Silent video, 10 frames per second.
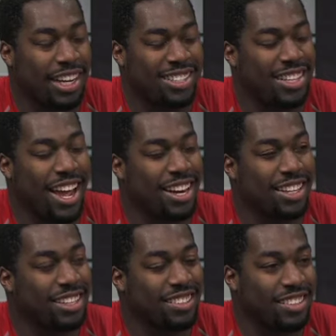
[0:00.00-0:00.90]

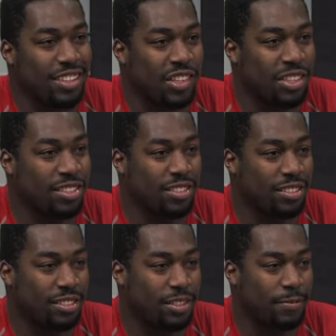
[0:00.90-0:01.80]
ecstatic just
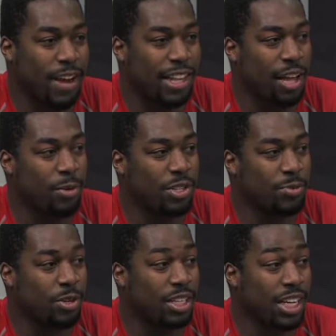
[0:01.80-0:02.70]
the fact that we
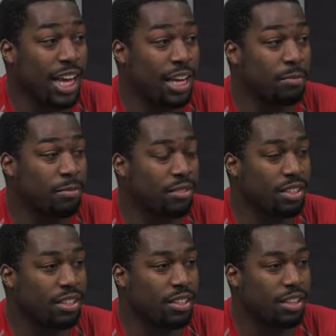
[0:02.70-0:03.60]
just won the game
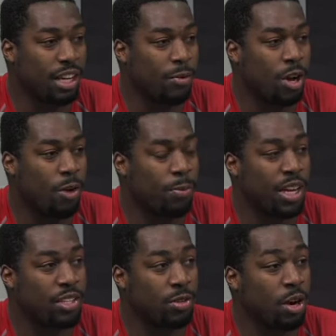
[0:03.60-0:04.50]
like we all
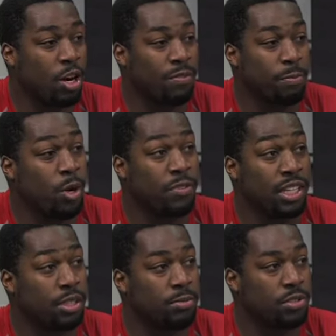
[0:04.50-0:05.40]
played so hard both
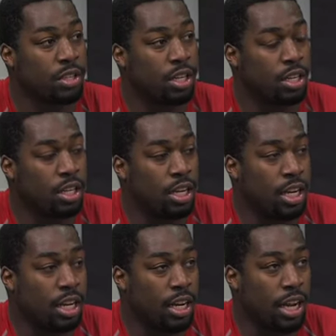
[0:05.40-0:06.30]
teams
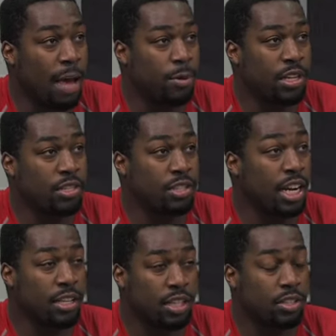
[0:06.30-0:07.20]
and Appalachian
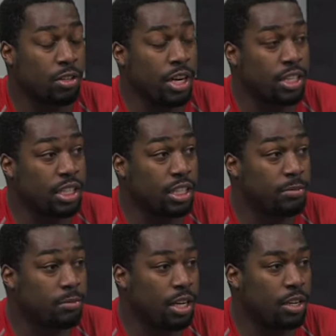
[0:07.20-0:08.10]
State is a great
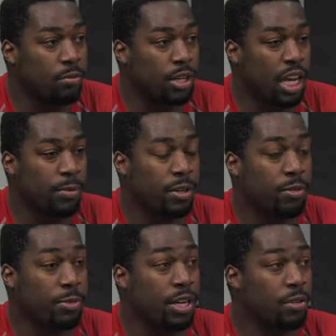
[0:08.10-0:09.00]
team and we came in here
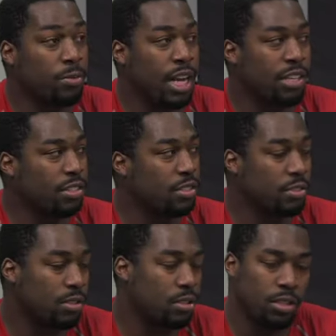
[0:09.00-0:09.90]
and beat them and that's
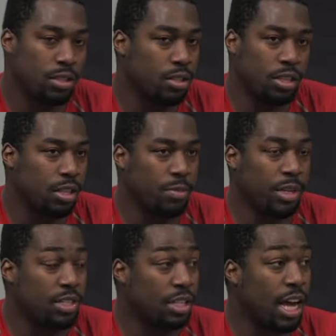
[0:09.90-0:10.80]
just it
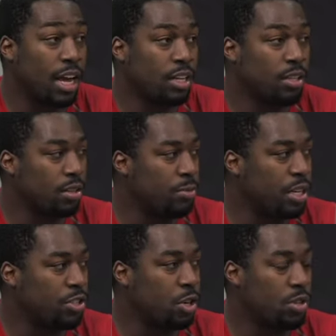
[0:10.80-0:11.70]
means a lot I
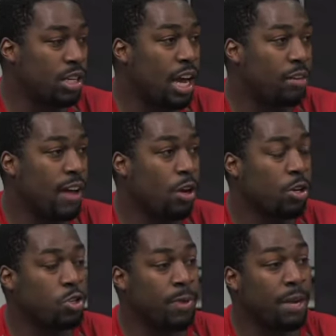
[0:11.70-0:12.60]
mean it shows a lot of how
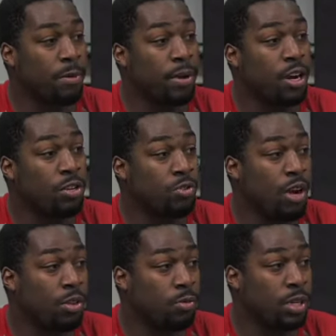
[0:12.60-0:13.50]
coach Spack prepared us throughout the